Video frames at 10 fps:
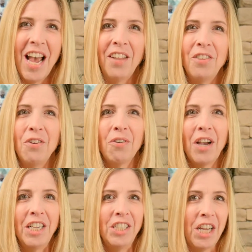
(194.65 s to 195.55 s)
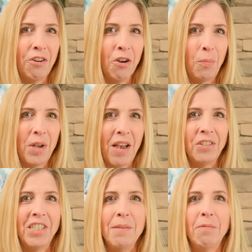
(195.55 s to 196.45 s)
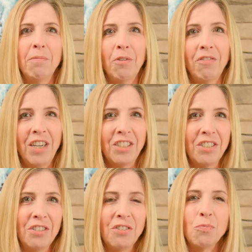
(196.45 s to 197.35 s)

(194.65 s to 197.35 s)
At the Oriana Shea Group, we have a team of professionals